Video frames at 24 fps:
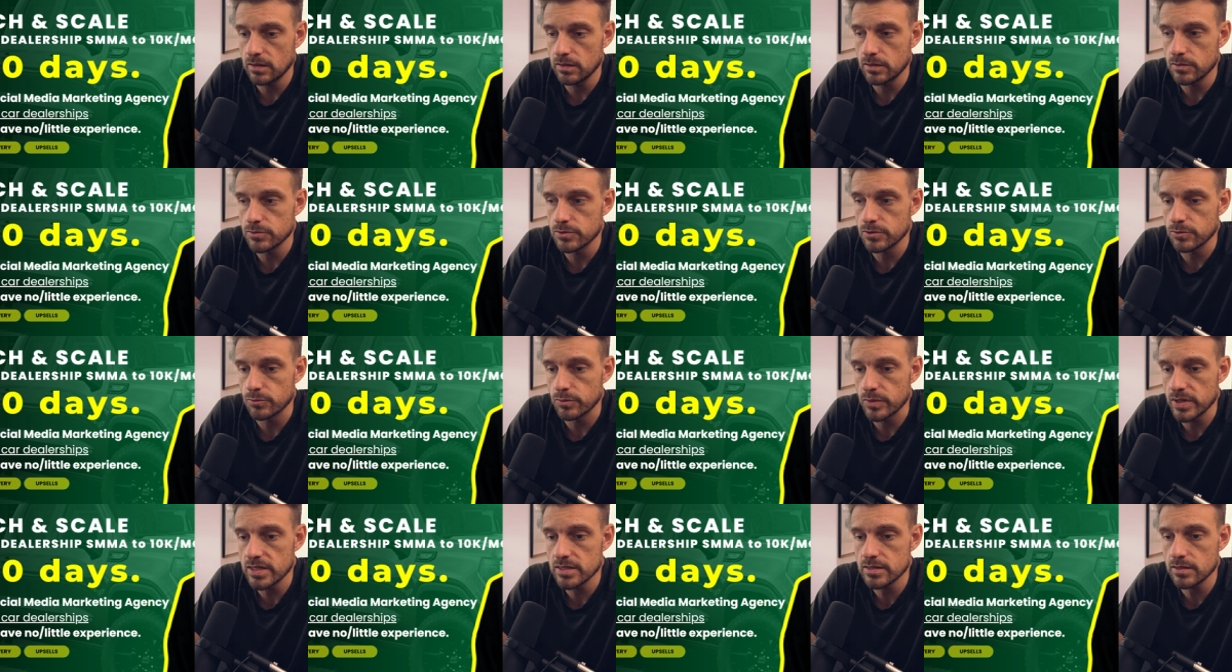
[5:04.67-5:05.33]
there's a
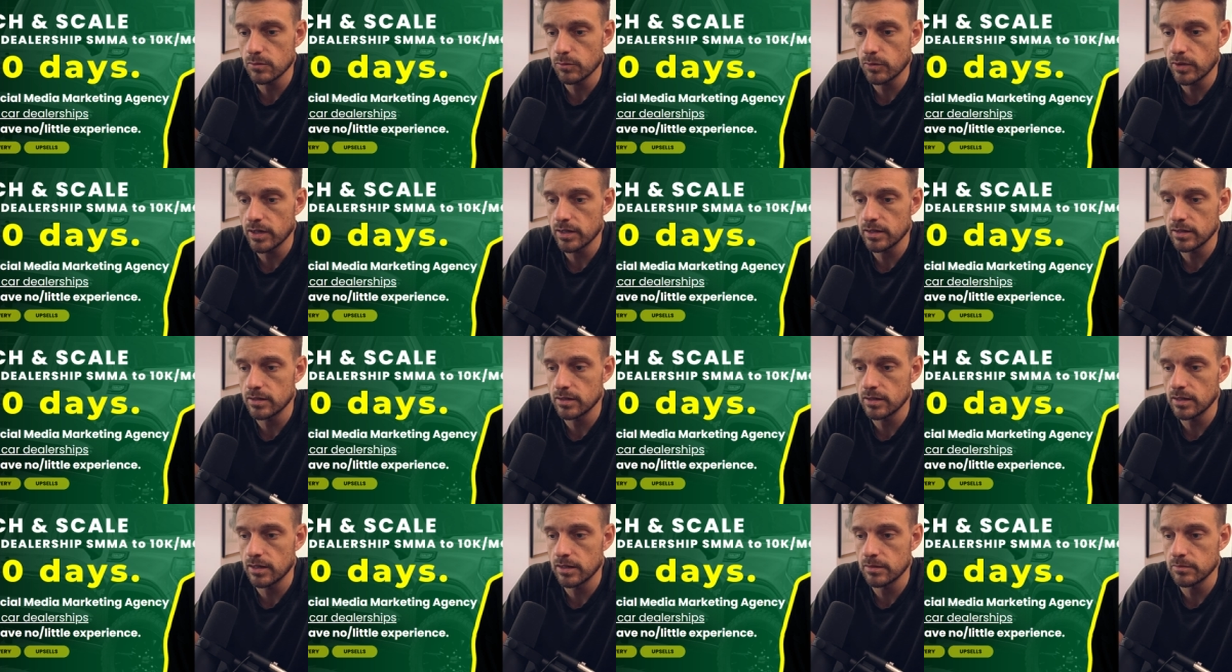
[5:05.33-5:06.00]
reason
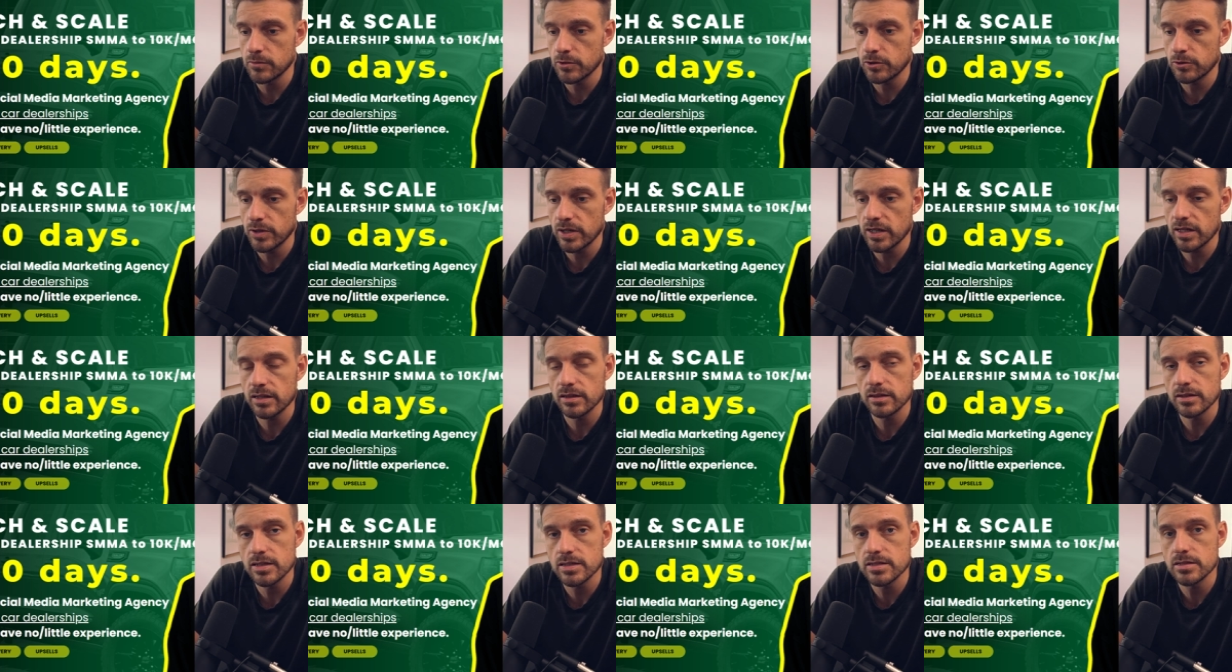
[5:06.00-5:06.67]
why I'm
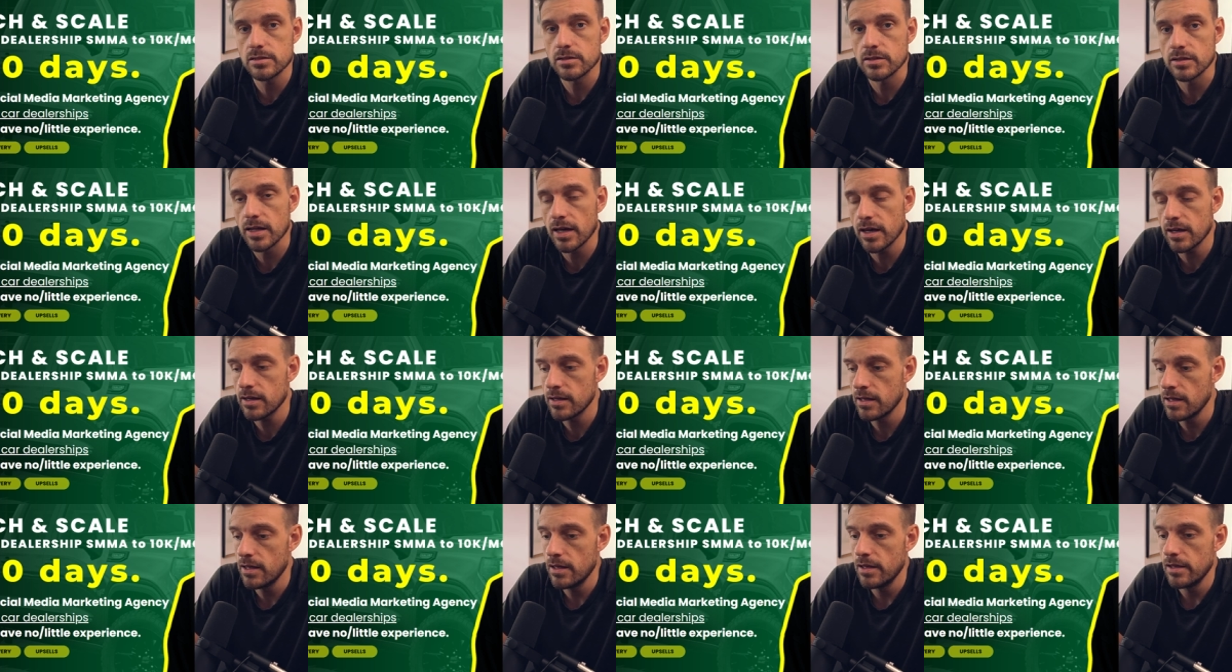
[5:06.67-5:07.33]
creating this
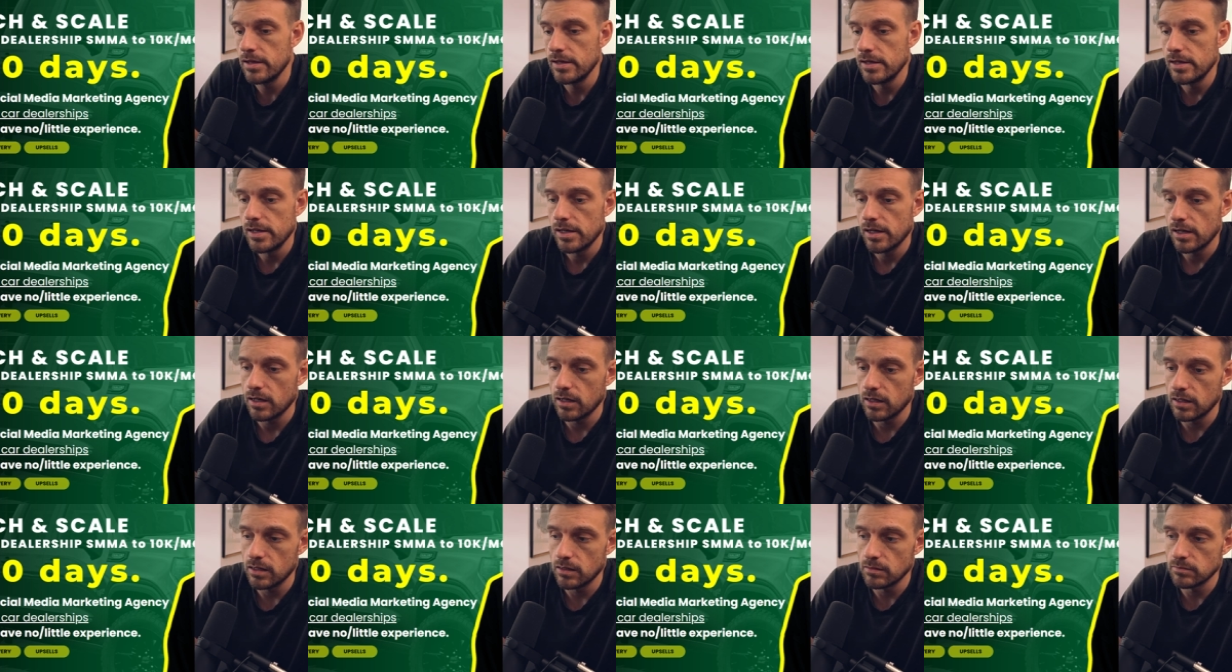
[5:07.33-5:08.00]
today,
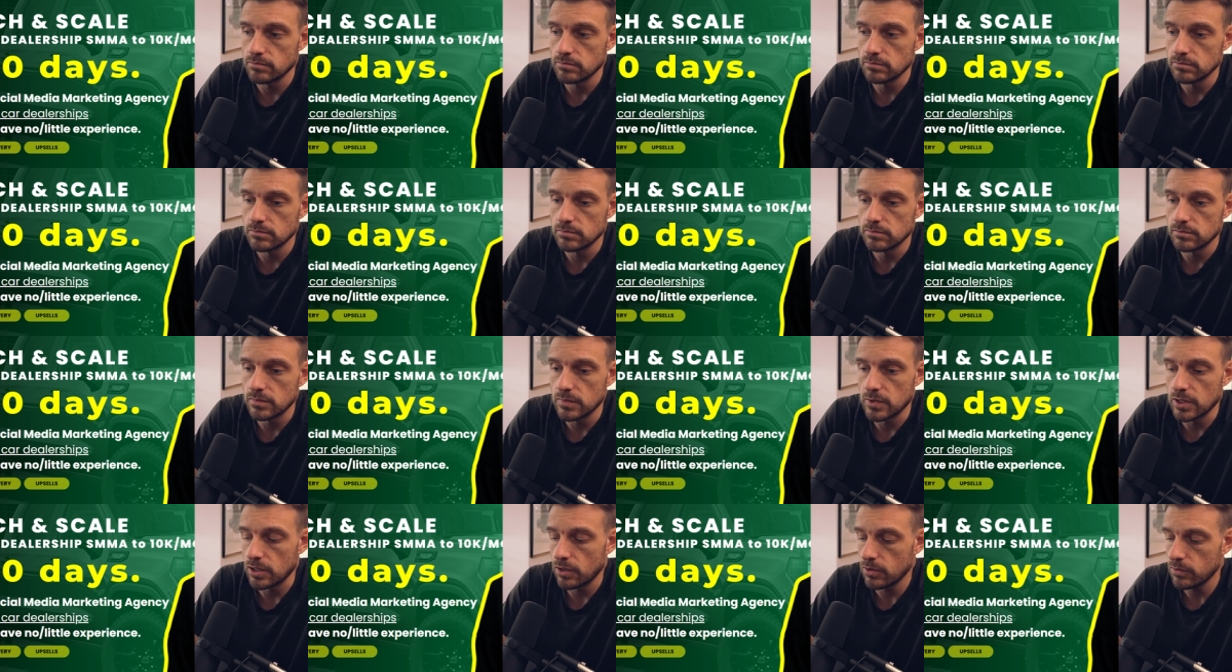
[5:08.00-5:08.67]
um,
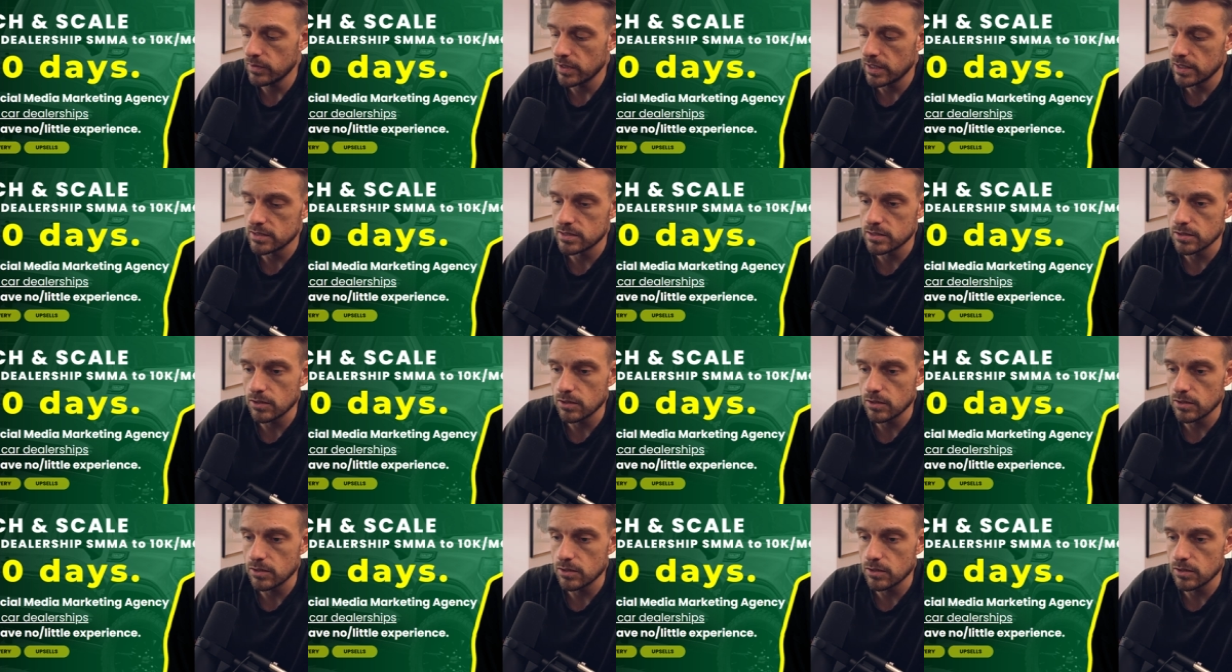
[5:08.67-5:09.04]
you know. And